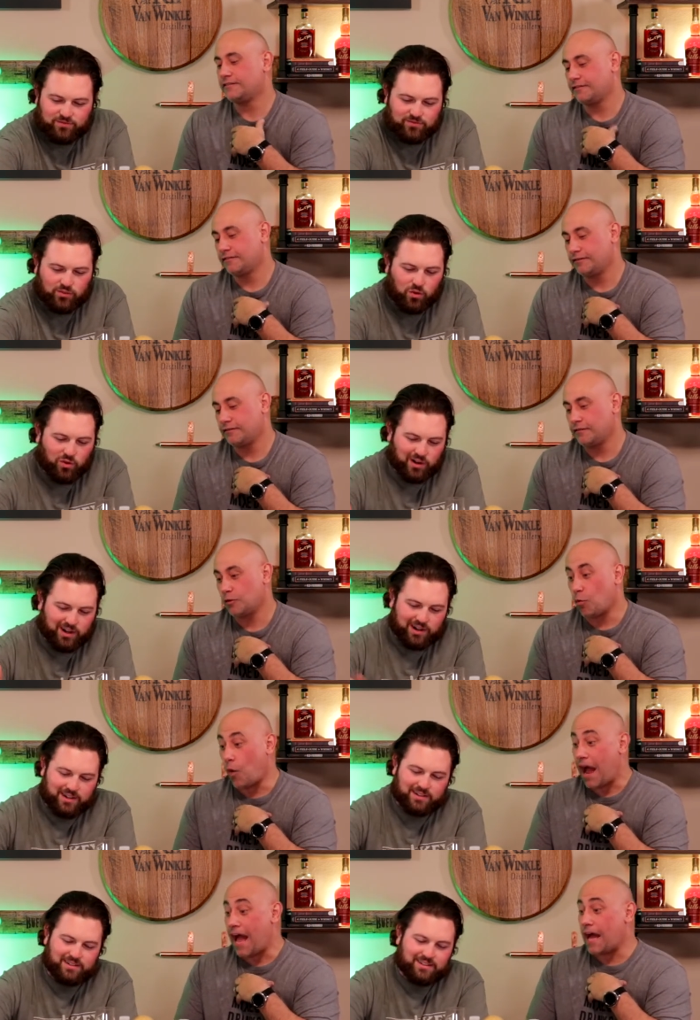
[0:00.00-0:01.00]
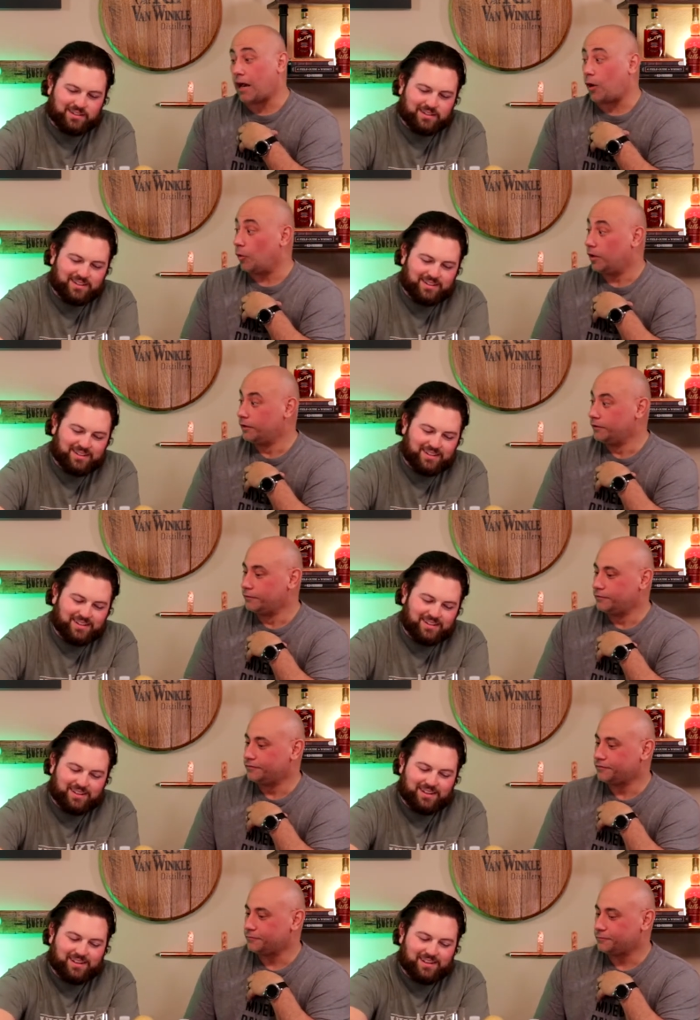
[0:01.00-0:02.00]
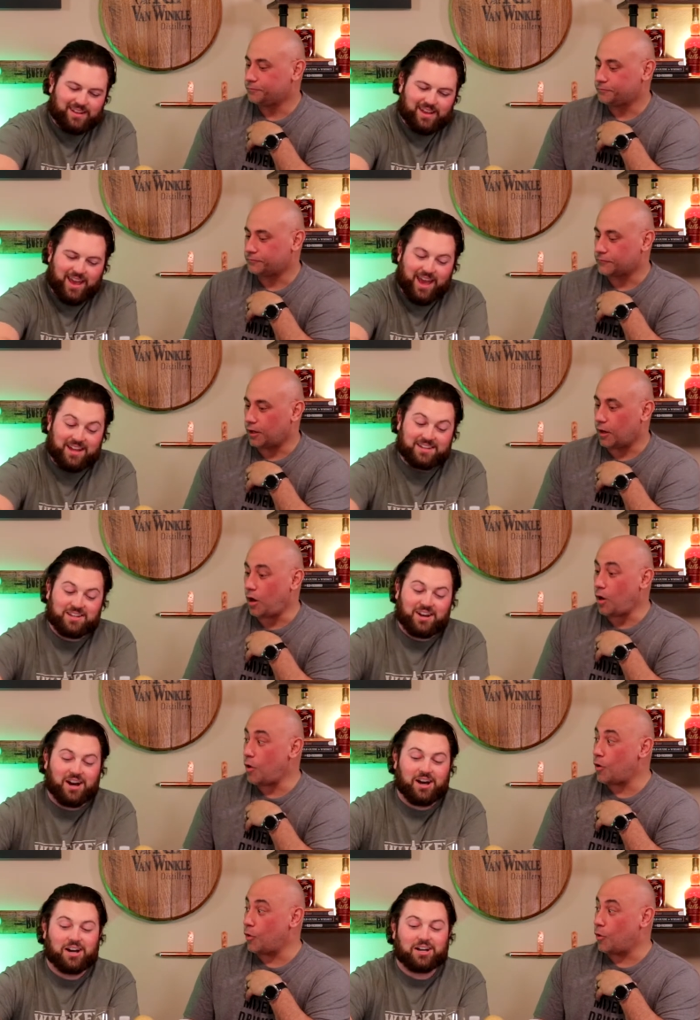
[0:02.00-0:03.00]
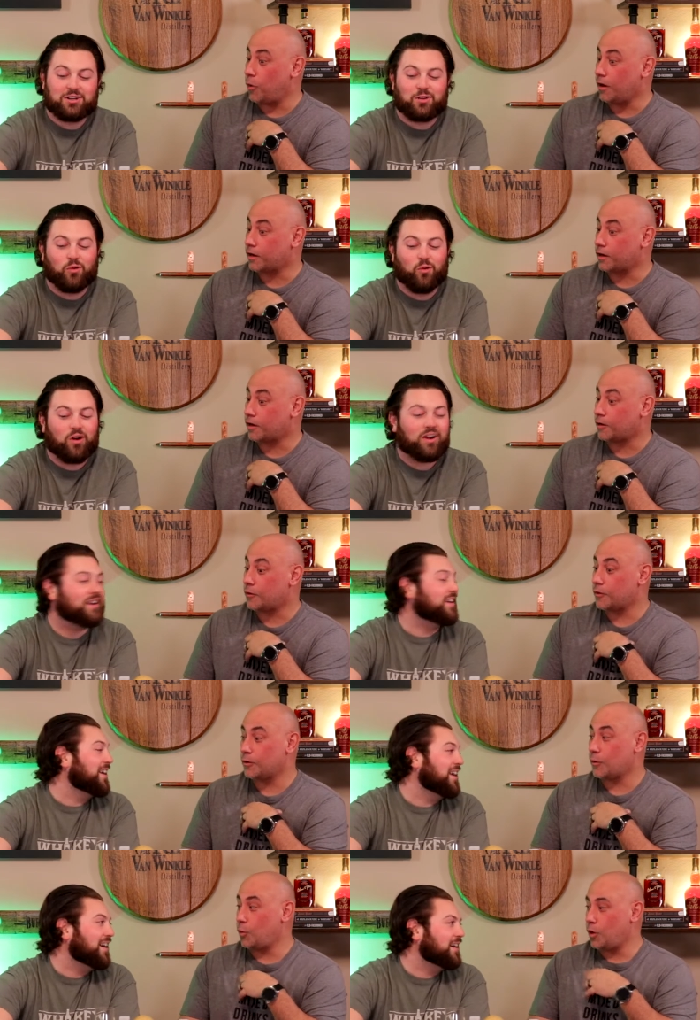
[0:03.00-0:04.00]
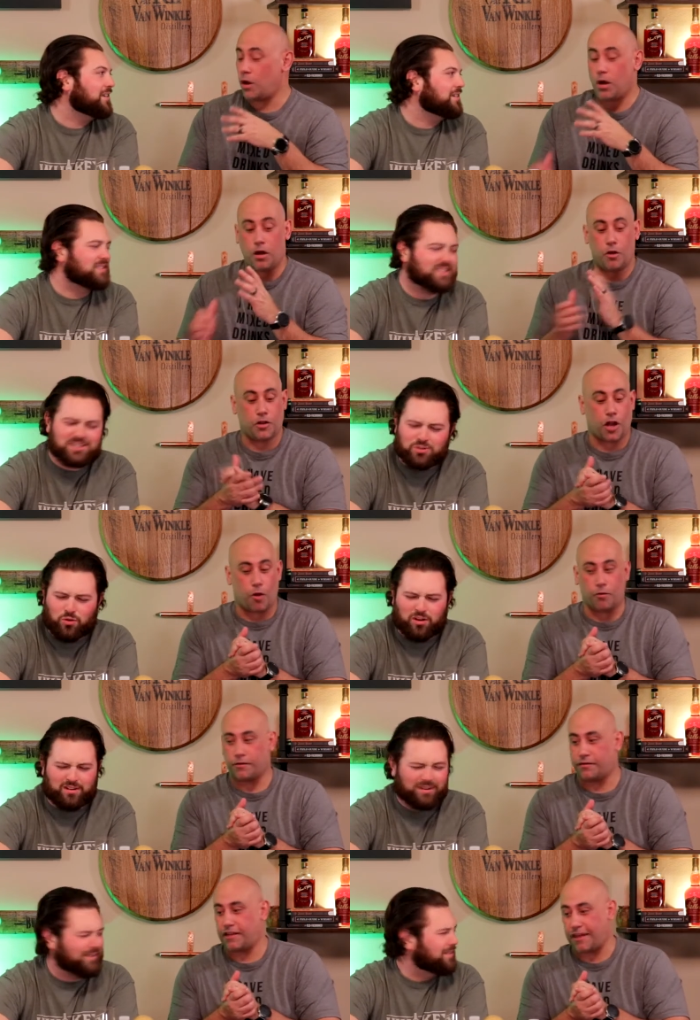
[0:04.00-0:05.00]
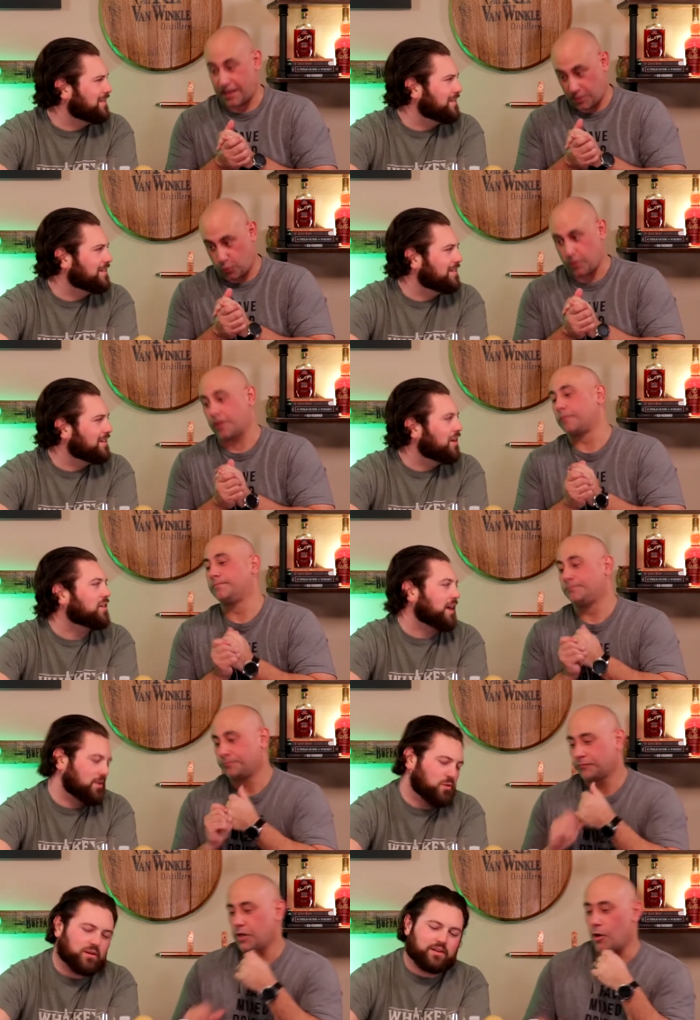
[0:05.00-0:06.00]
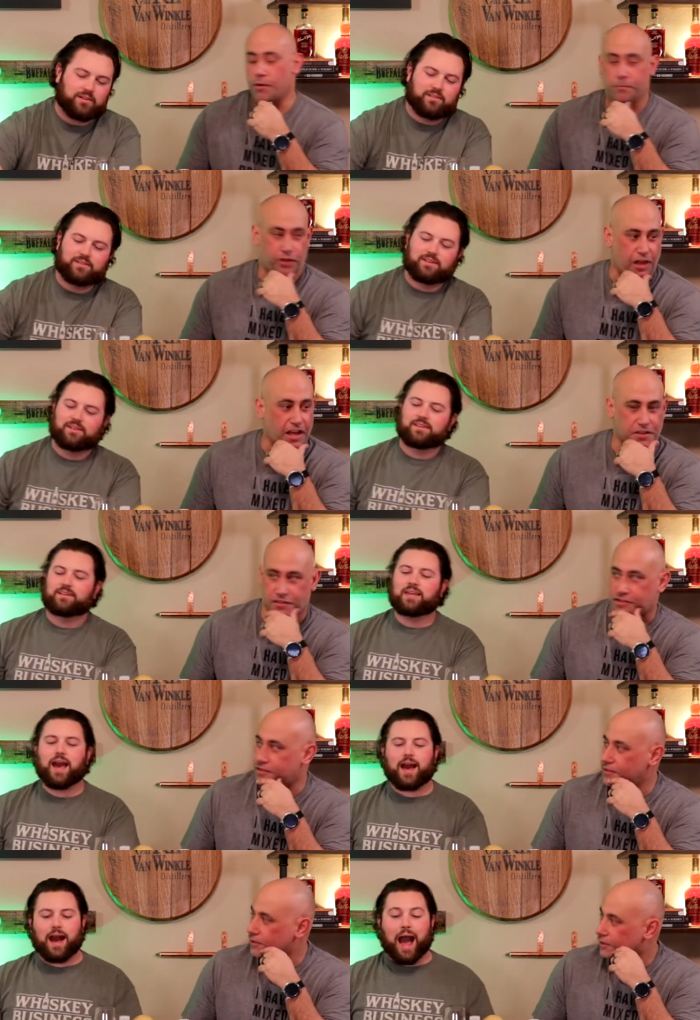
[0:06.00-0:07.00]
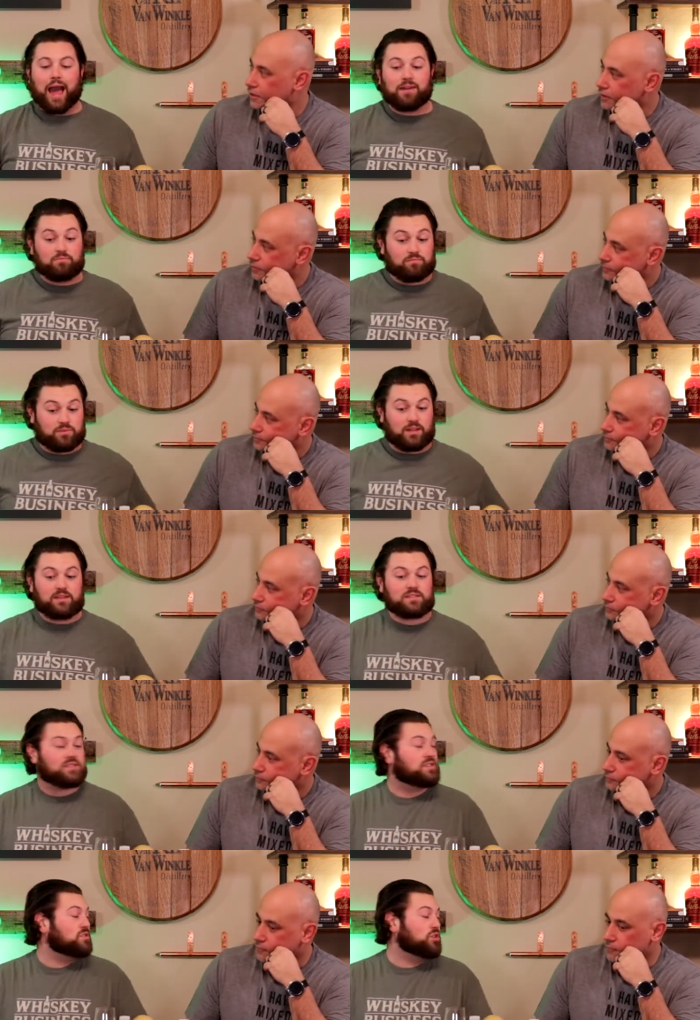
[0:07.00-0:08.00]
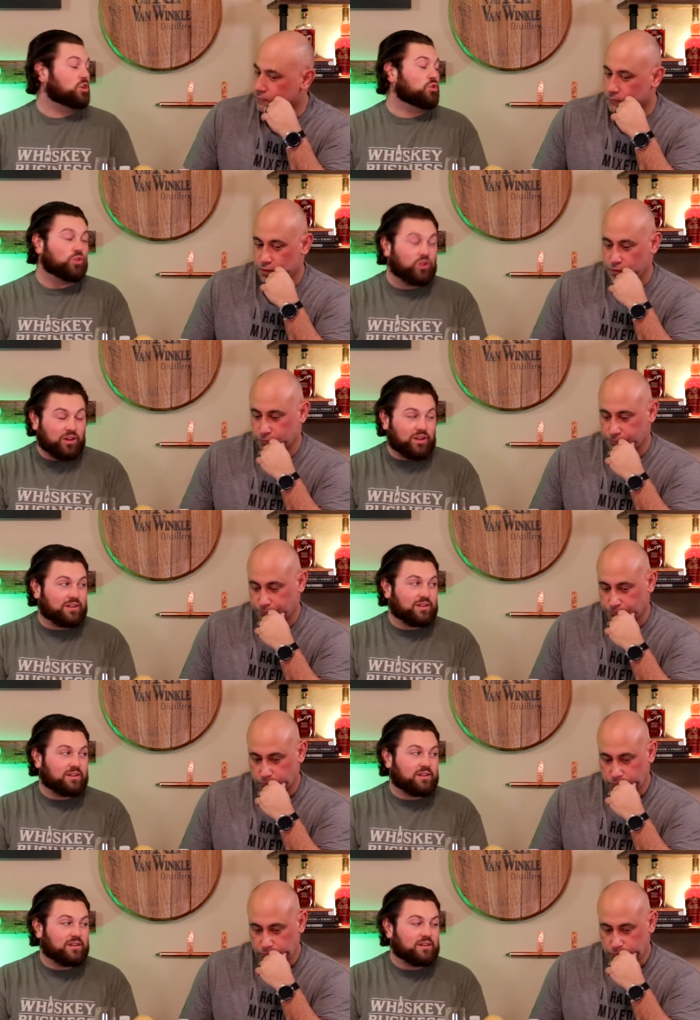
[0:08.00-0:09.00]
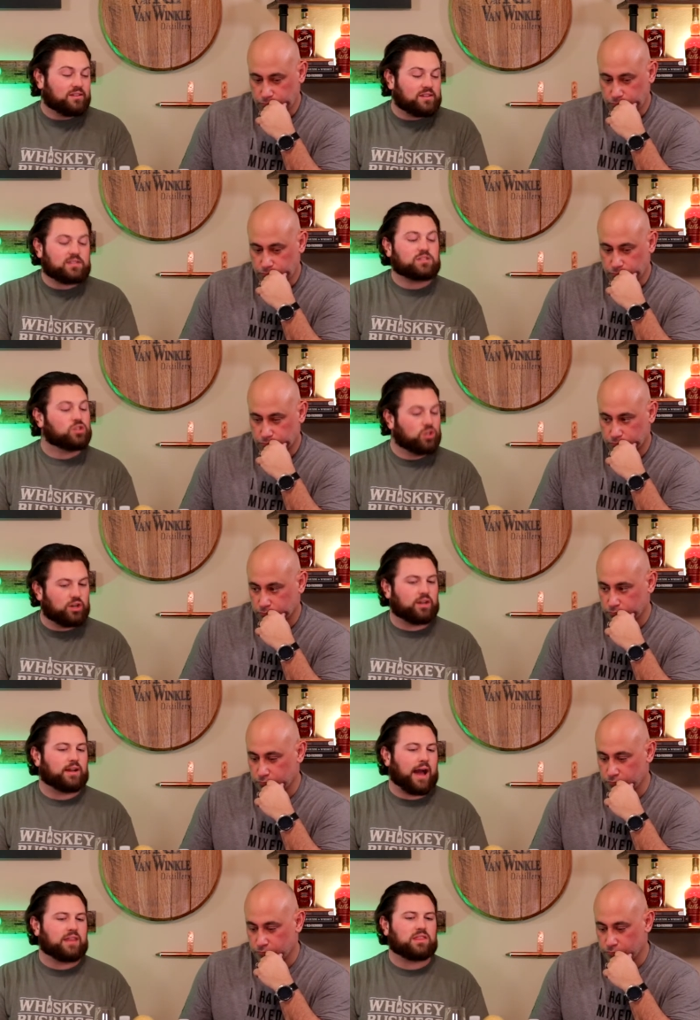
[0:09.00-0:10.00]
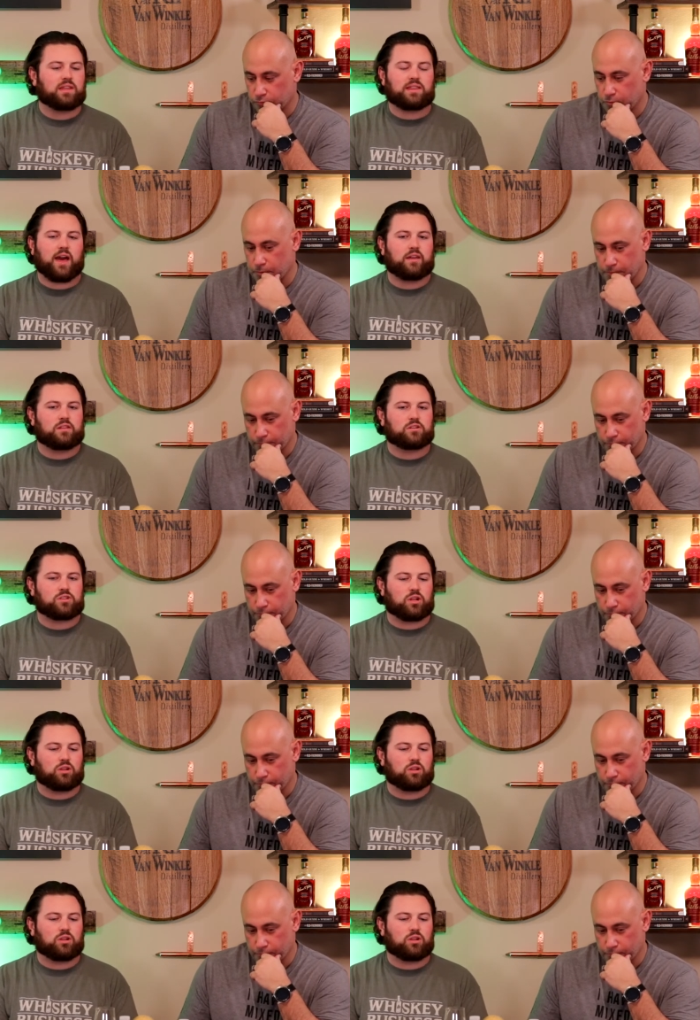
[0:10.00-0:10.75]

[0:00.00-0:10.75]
Speaker 1: four. Wow. And oh, quarter. Woo, is this go, quarter?
Speaker 2: Yeah, that's quarter. Okay,
Speaker 1: quarter. Going plus. Yeah, I. This is good. This is good. I think that there's a